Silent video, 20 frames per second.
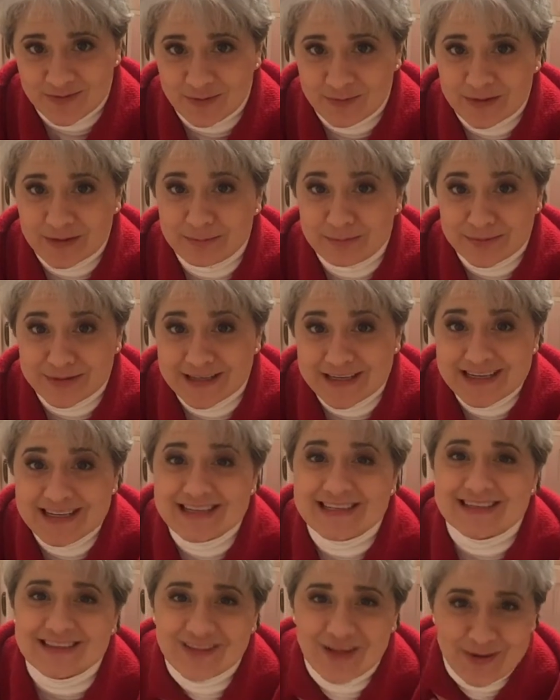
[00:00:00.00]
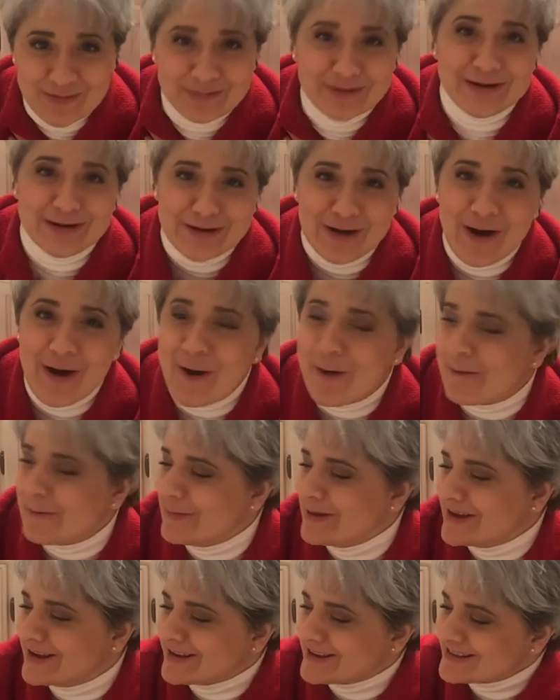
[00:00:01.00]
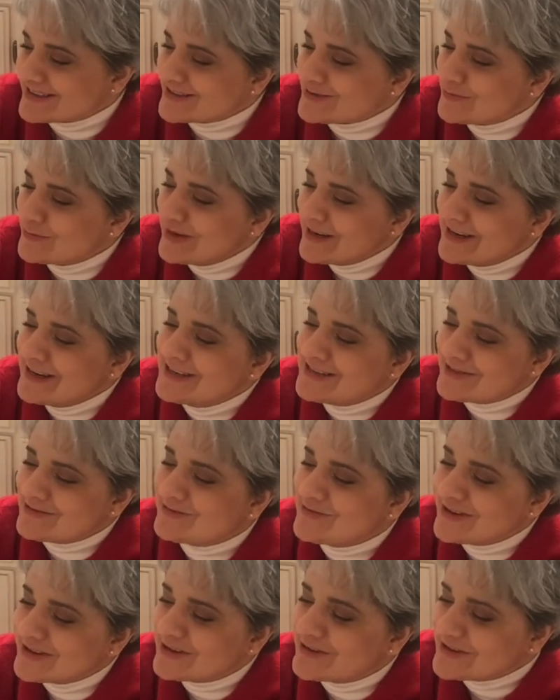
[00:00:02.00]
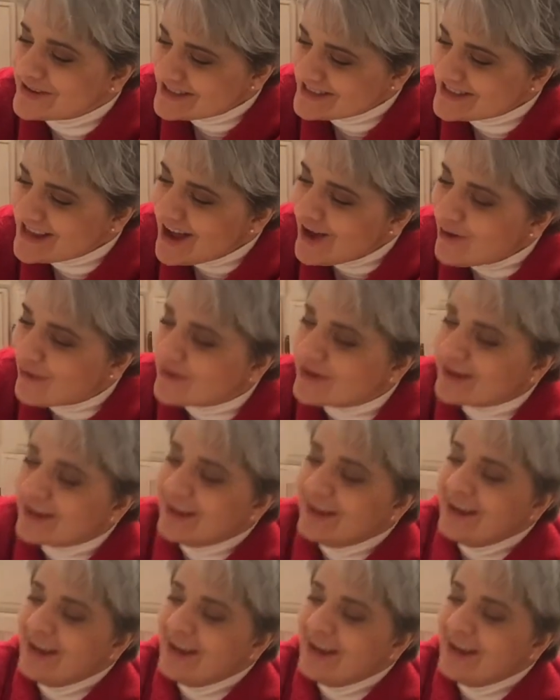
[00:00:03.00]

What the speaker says: for me, please let me know, because we need to figure this out.